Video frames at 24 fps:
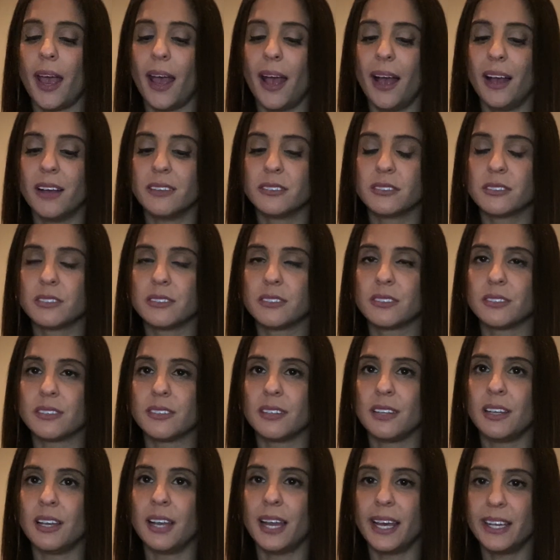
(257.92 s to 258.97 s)
And
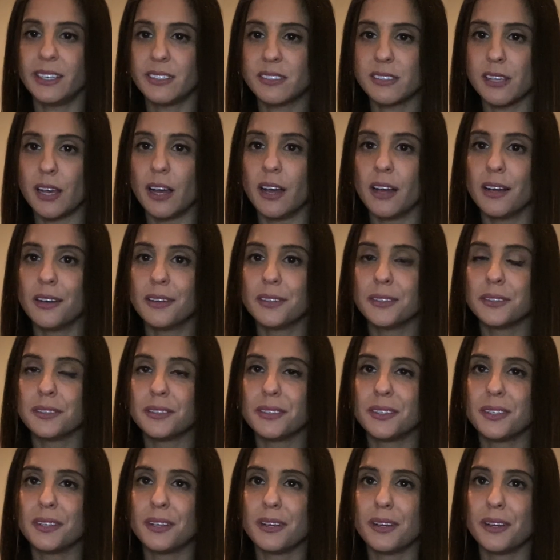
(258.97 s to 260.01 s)
later,
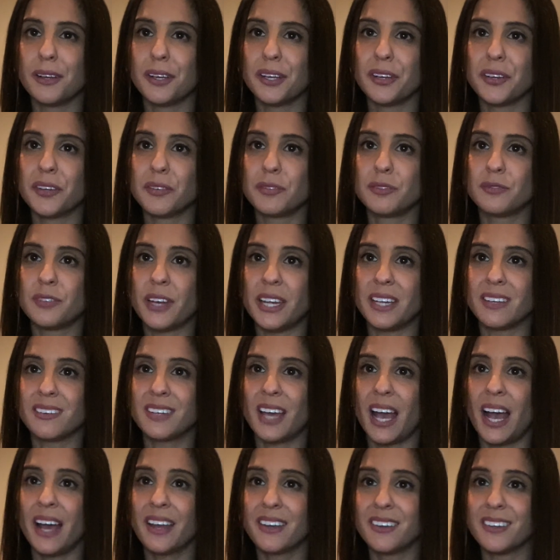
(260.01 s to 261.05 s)
fate
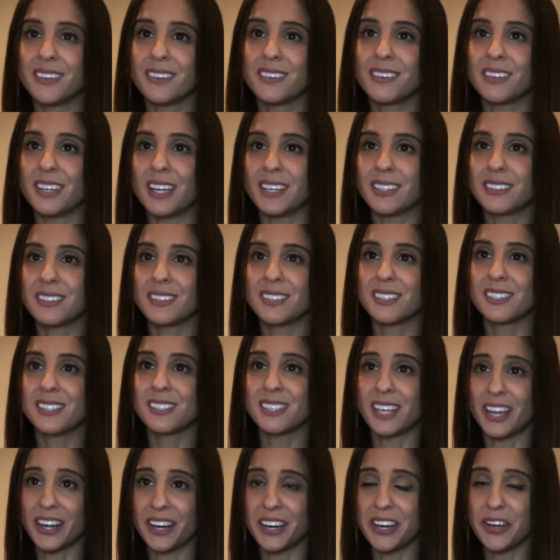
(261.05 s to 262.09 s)
had it that
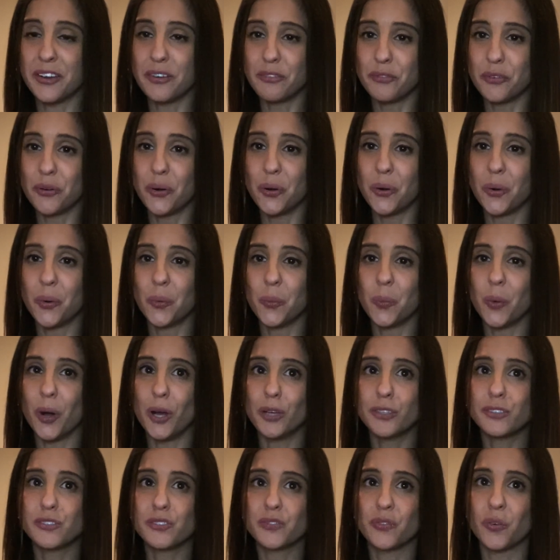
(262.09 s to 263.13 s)
Sarajevo
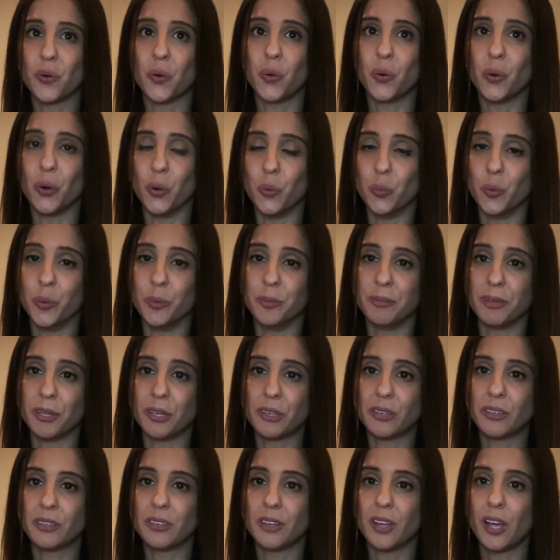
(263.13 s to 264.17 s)
was for a
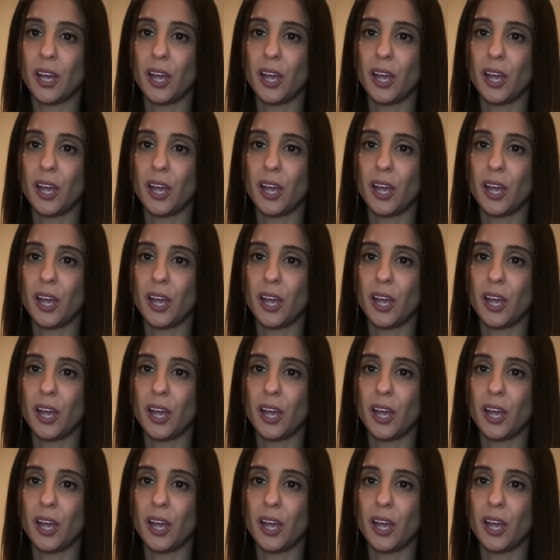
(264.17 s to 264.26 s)
woman